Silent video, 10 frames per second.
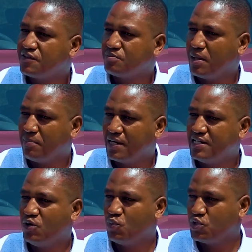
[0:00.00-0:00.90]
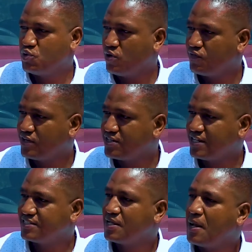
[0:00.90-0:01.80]
is my money, which you have
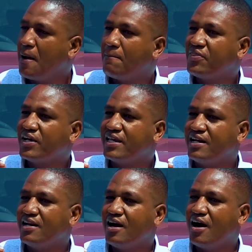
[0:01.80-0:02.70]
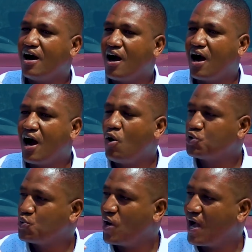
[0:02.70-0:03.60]
addressed, but again, how
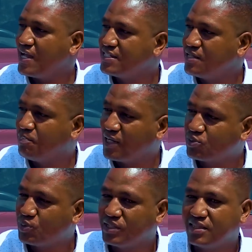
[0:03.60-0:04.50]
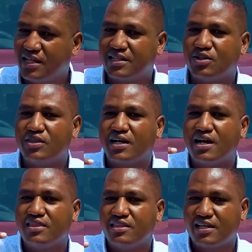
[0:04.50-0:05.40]
sure is the person that the car
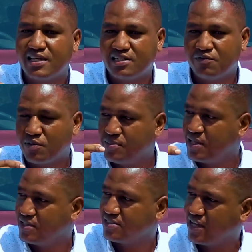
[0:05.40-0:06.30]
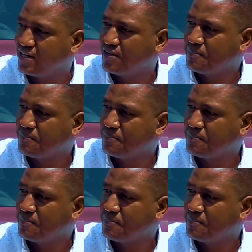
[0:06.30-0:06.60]
that they're getting from the other side,